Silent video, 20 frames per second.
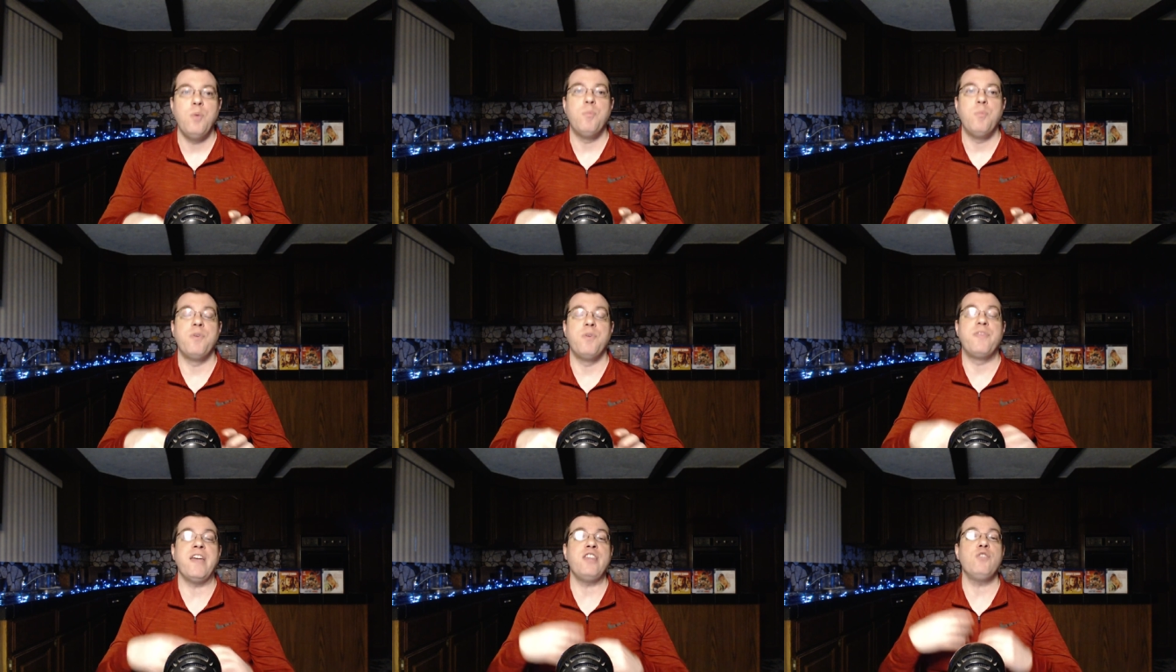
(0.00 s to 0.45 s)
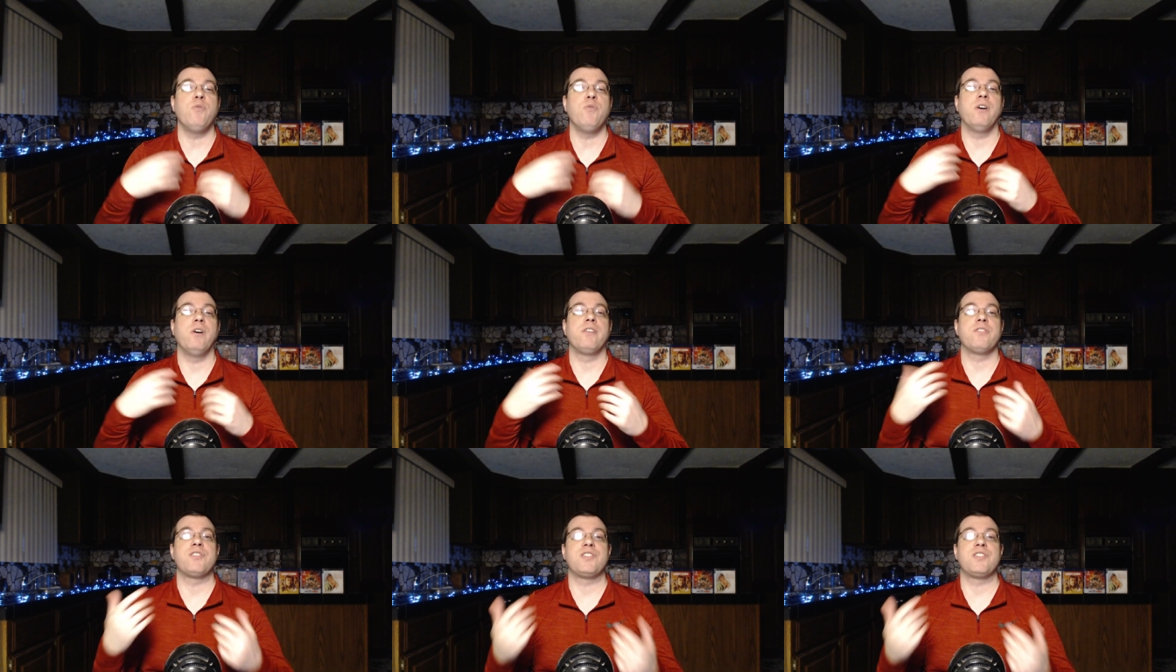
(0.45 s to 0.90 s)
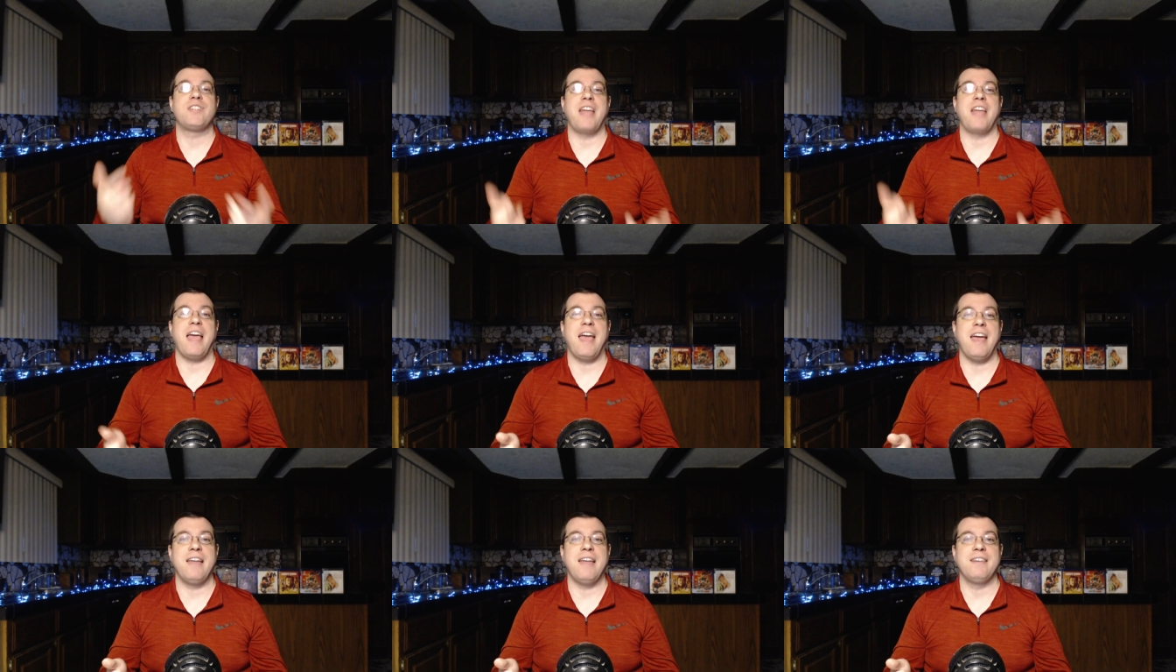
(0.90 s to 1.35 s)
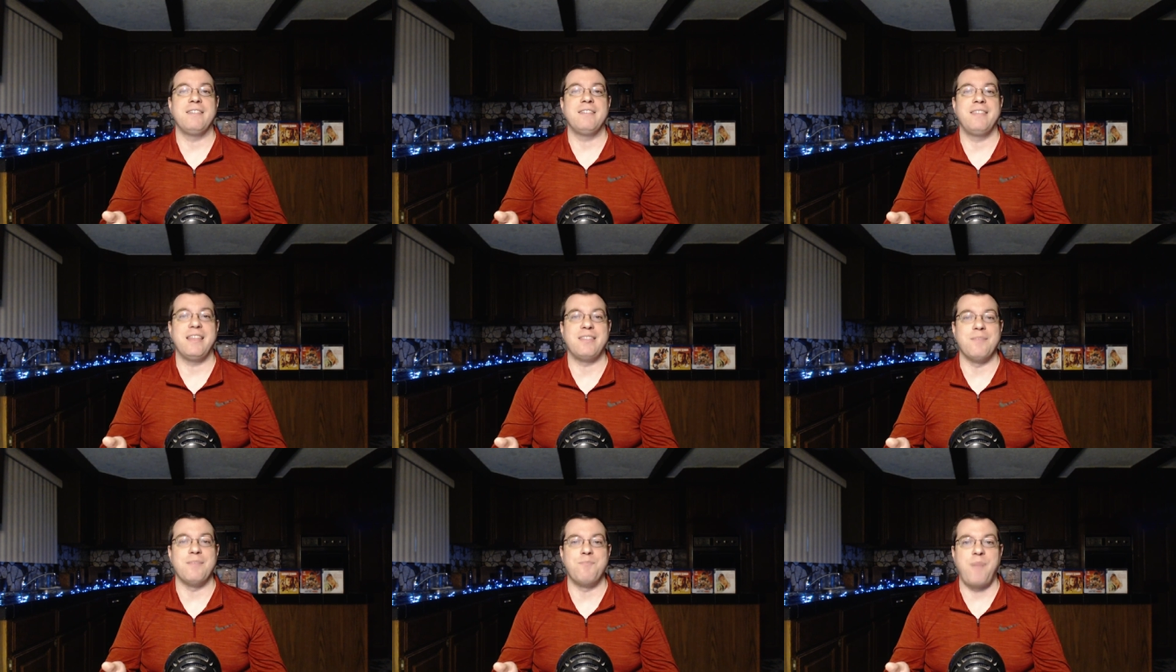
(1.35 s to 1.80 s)
but then you understand
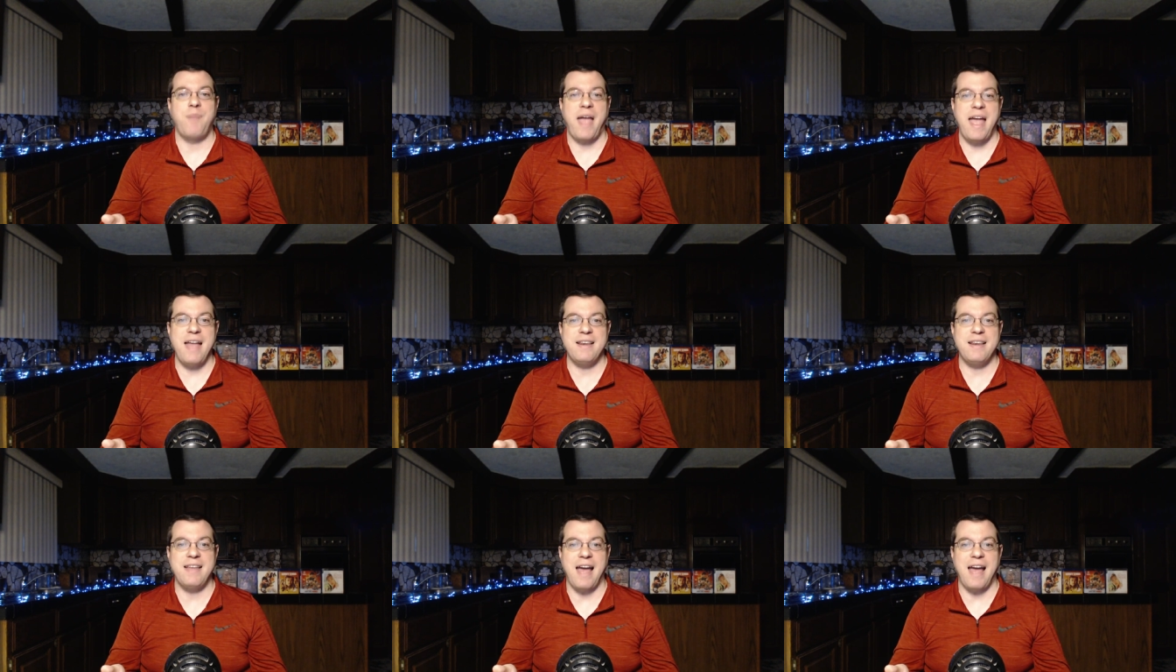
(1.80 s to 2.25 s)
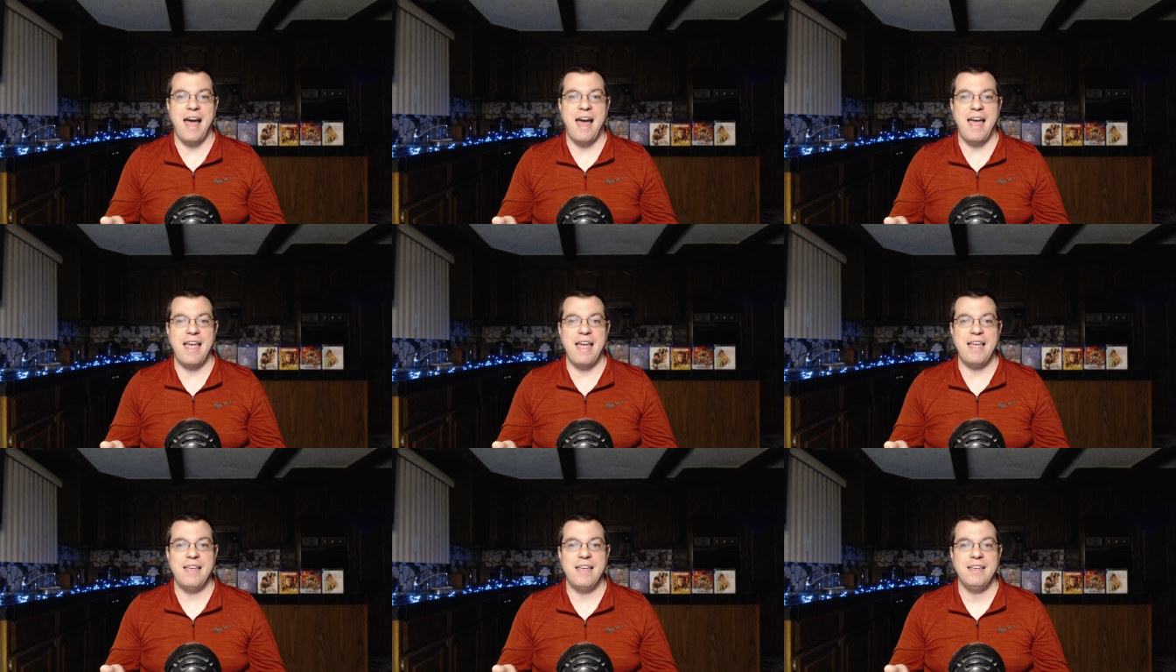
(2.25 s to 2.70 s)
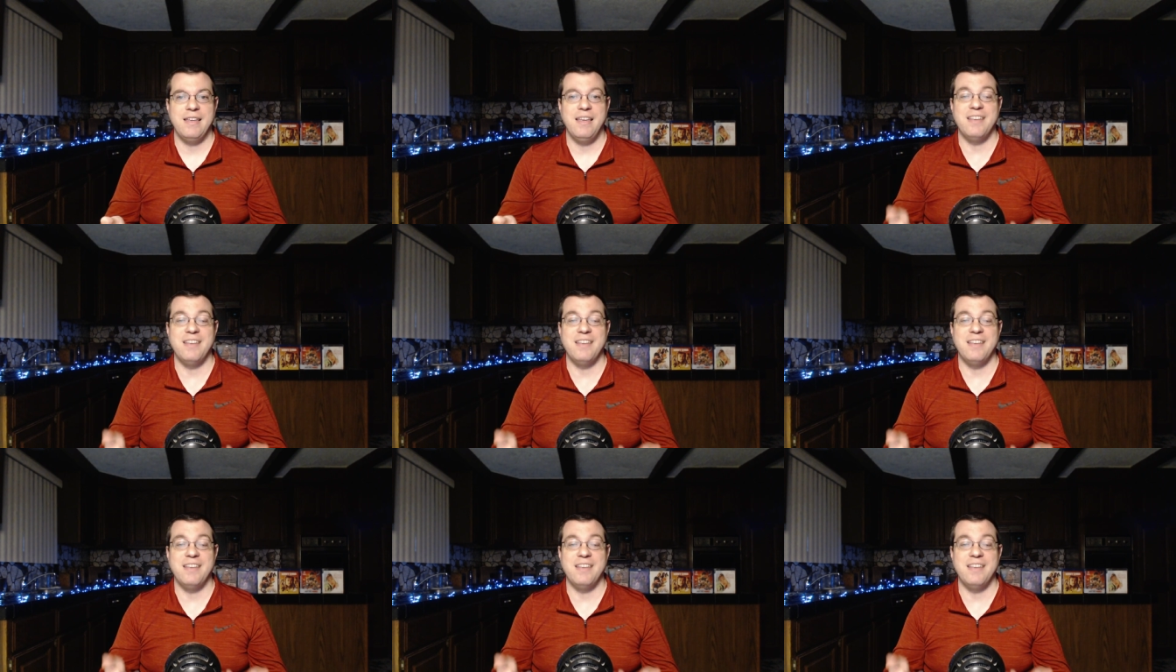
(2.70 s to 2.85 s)
that the bad guy